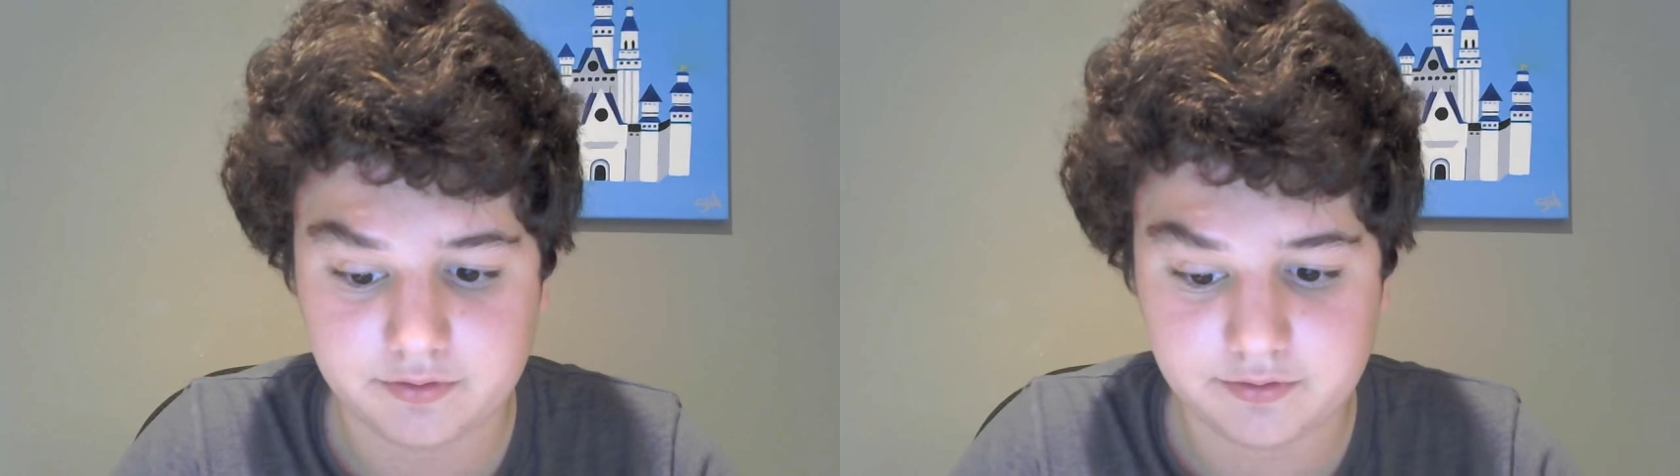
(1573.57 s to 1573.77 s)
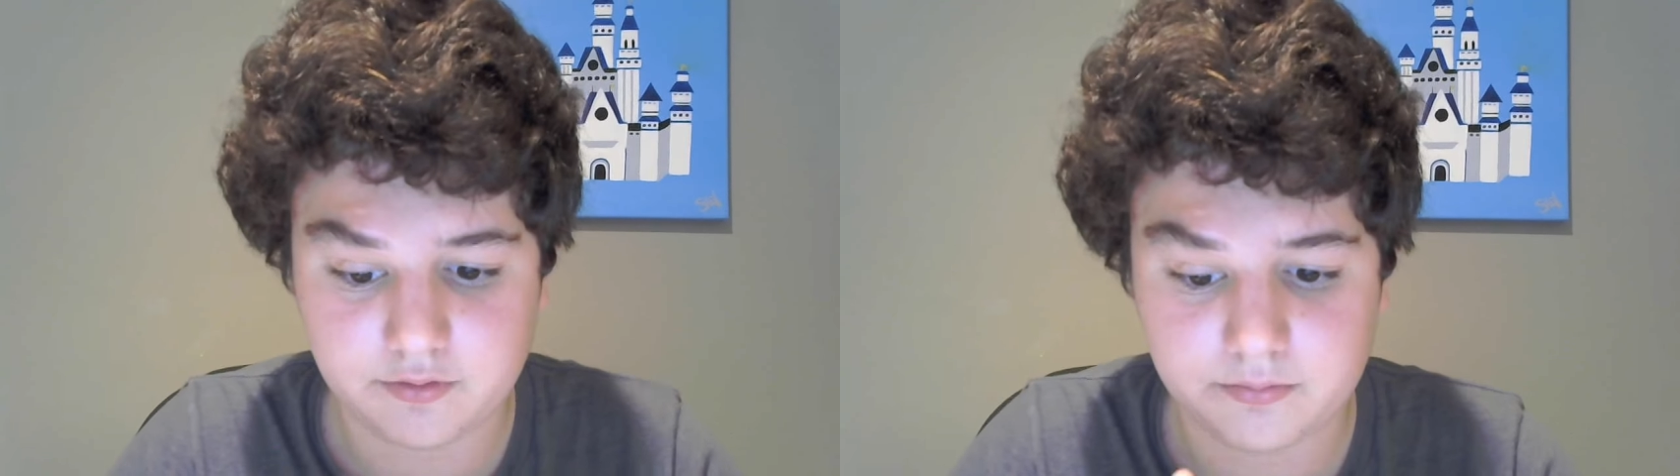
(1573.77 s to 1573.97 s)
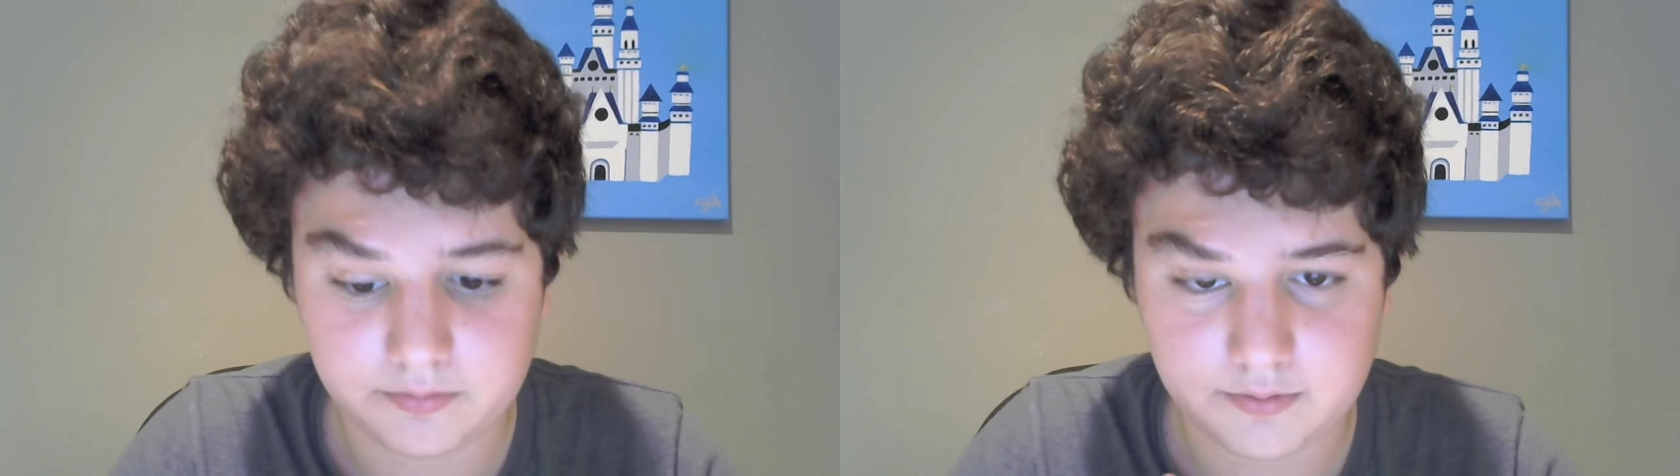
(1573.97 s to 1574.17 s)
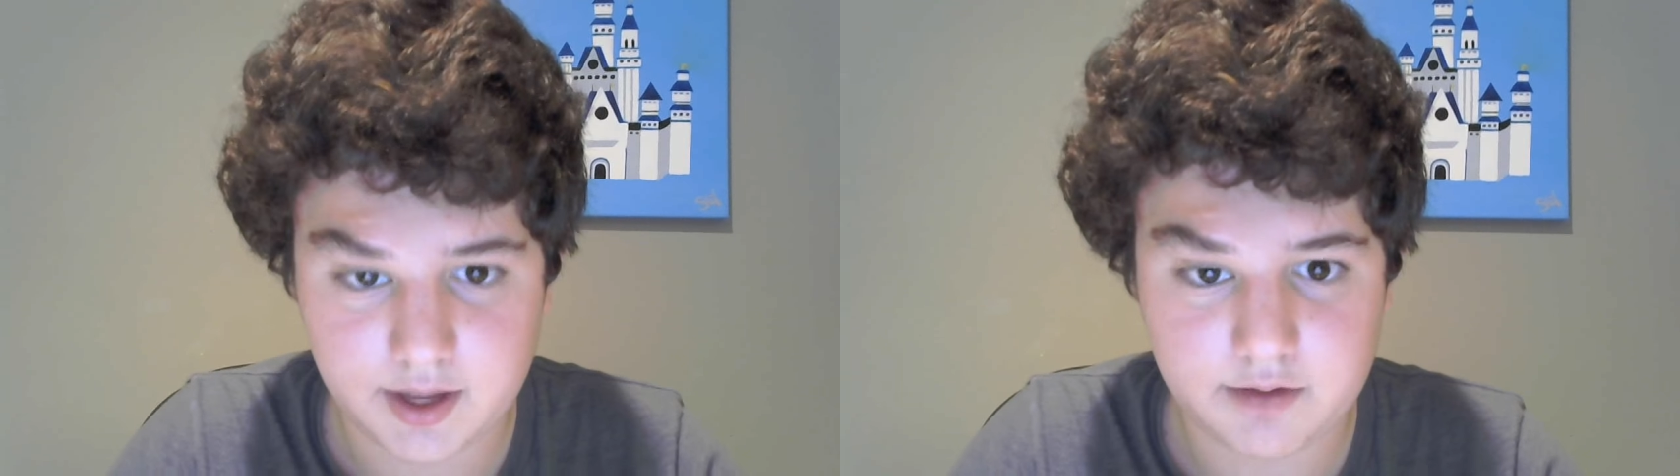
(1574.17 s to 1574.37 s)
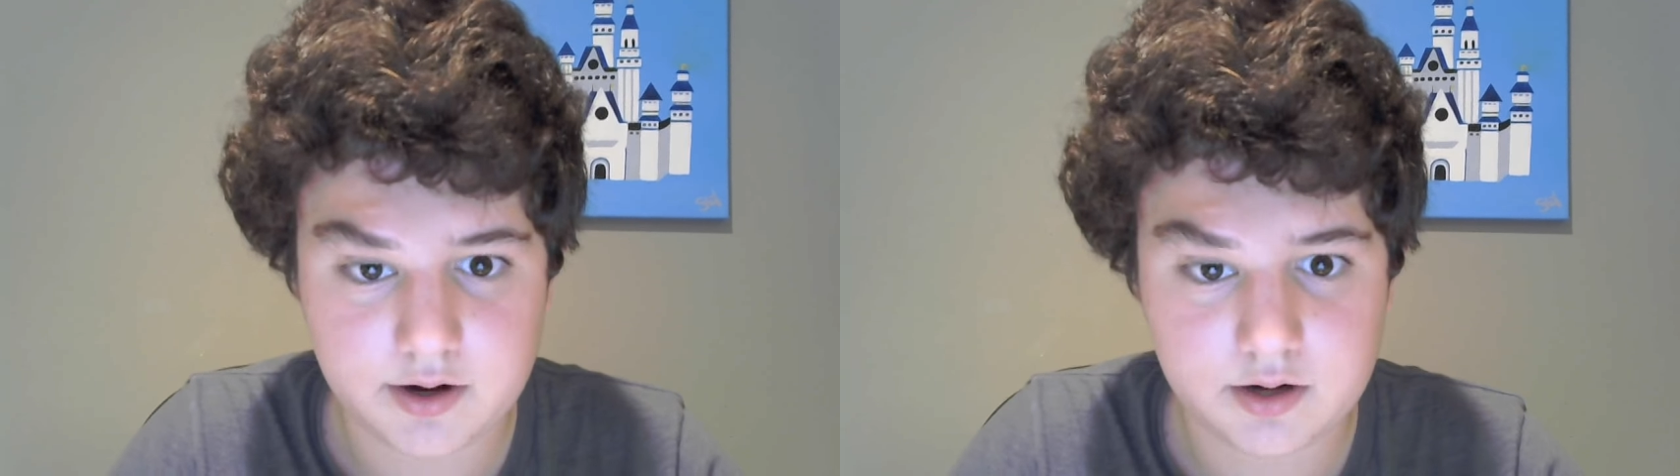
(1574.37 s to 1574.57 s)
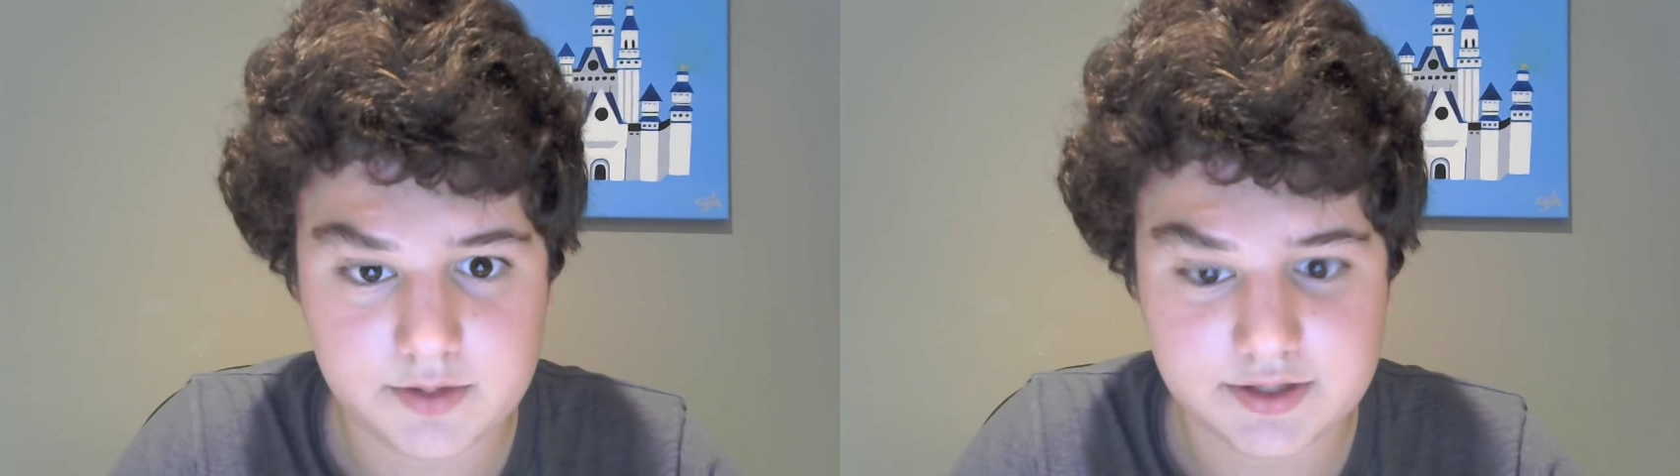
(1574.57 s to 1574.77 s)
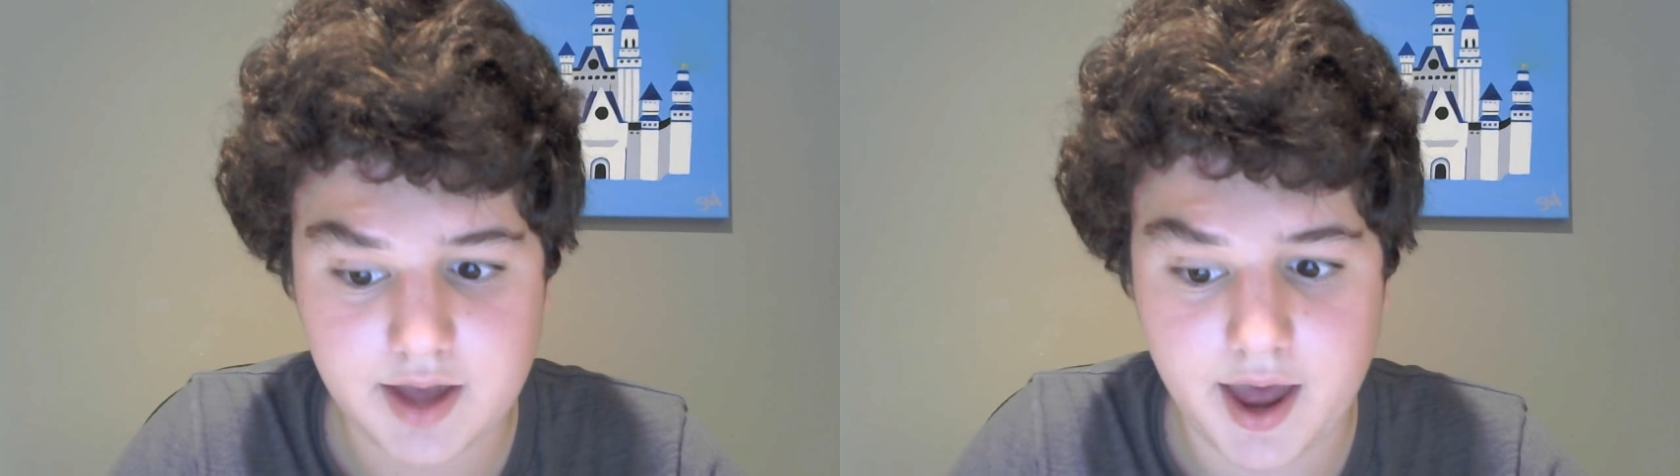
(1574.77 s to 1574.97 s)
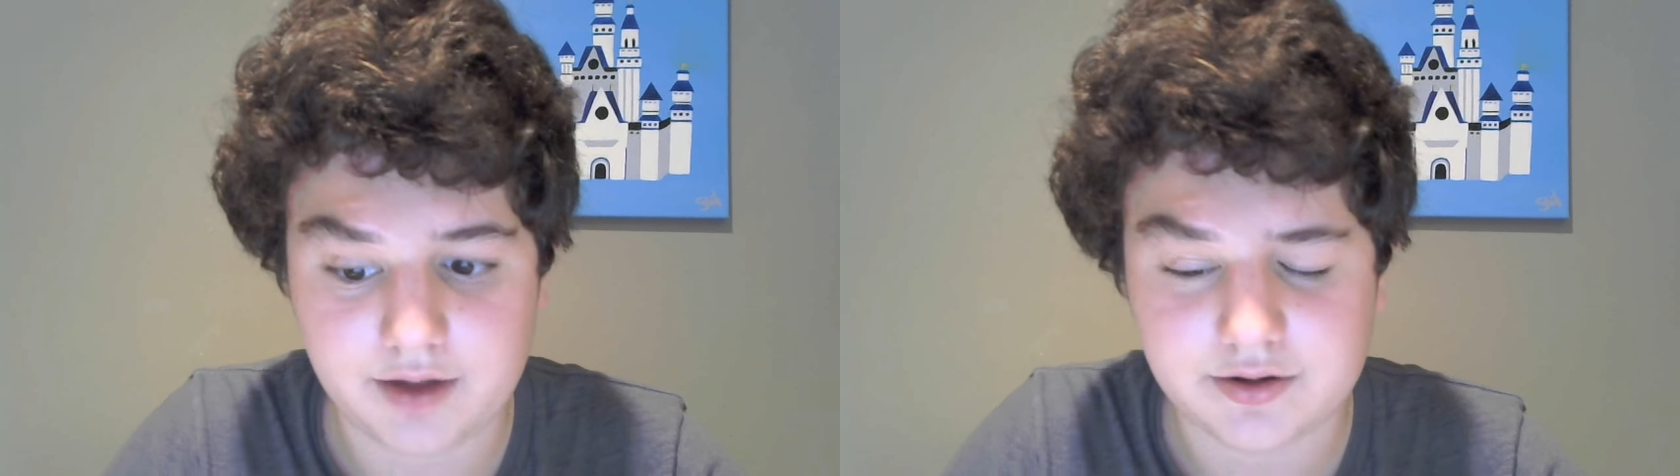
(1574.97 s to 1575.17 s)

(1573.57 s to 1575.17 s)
so get ready to be tagged,